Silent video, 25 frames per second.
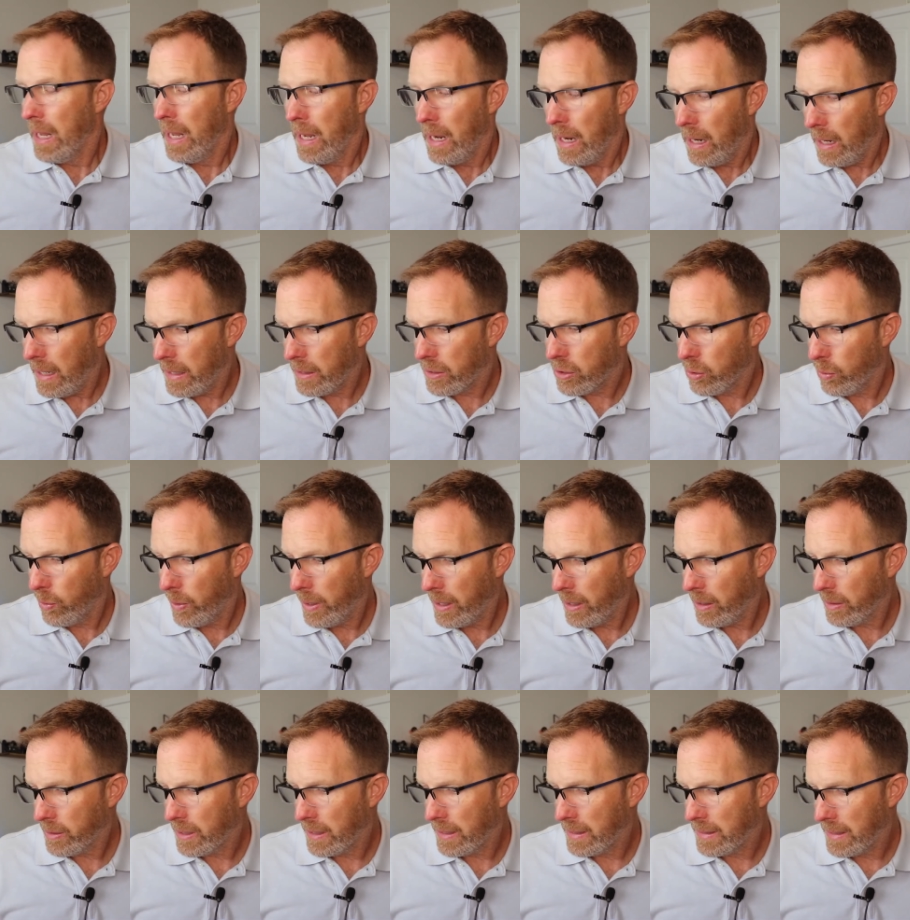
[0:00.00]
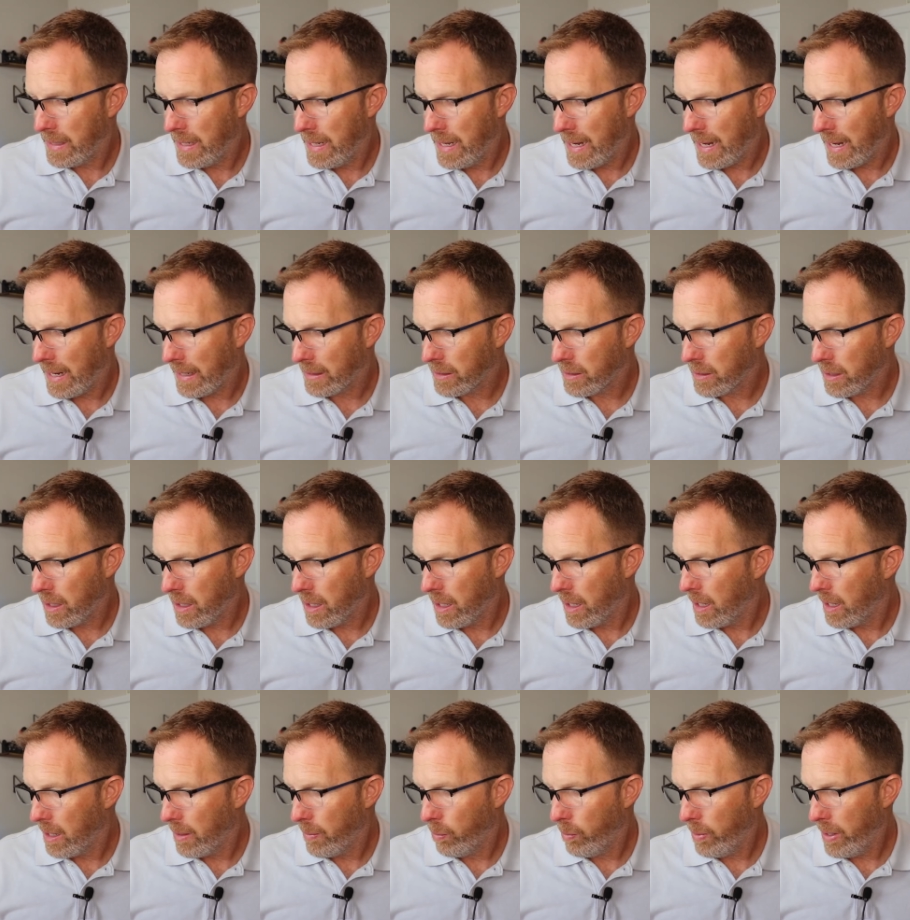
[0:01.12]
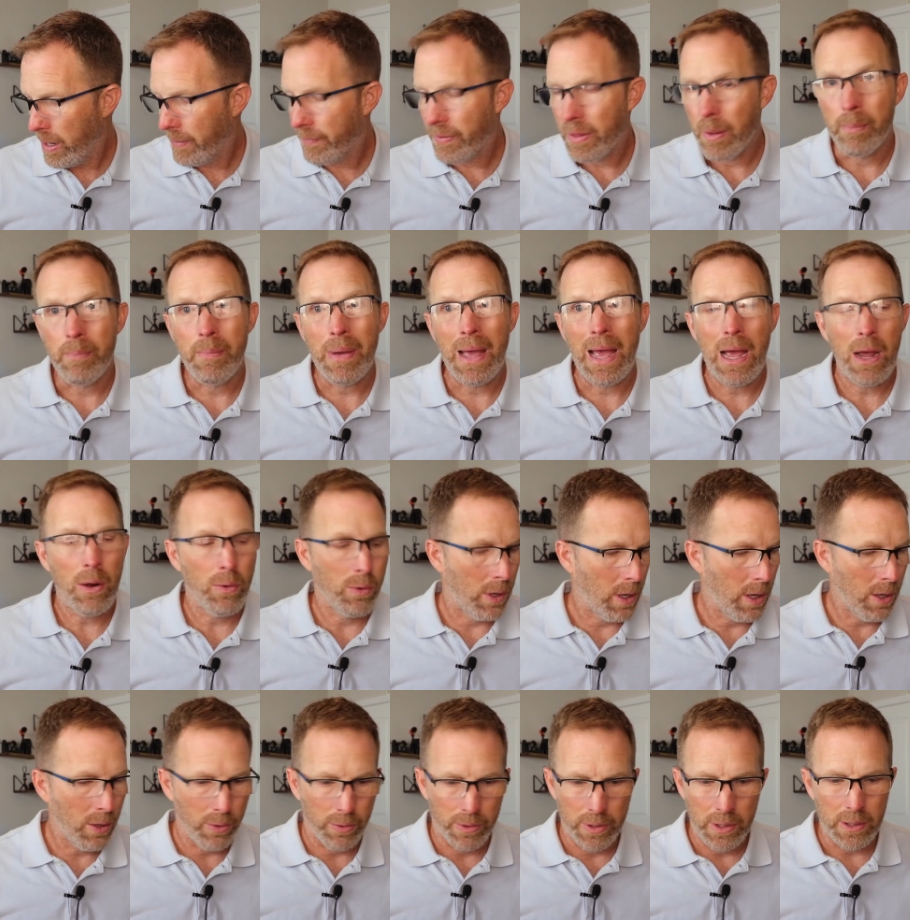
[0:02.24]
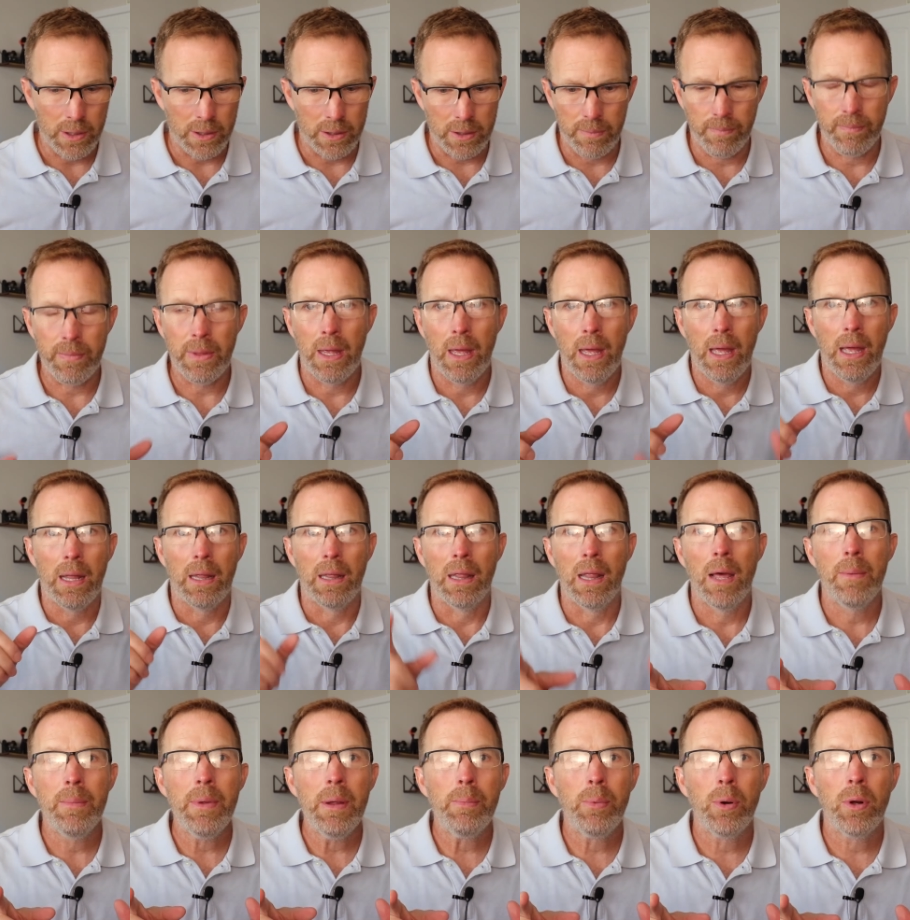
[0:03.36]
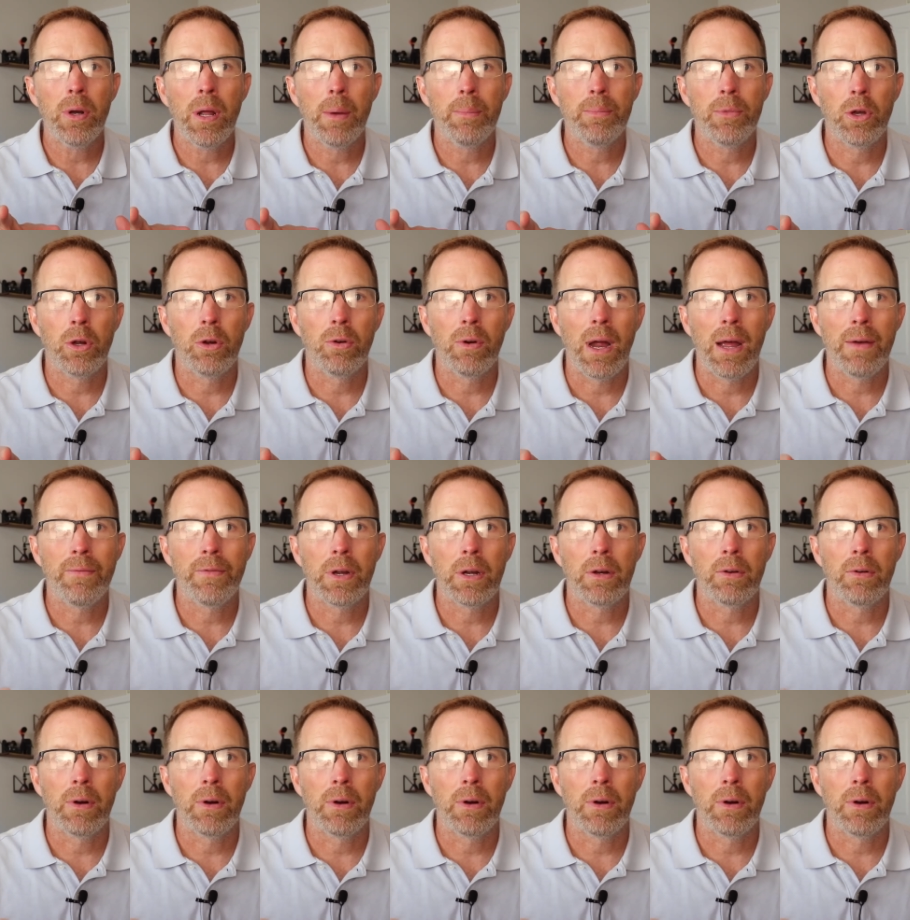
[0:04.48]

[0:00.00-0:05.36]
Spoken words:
All right, so what else is next? We have the power. Oh, this. Let me put up the graphic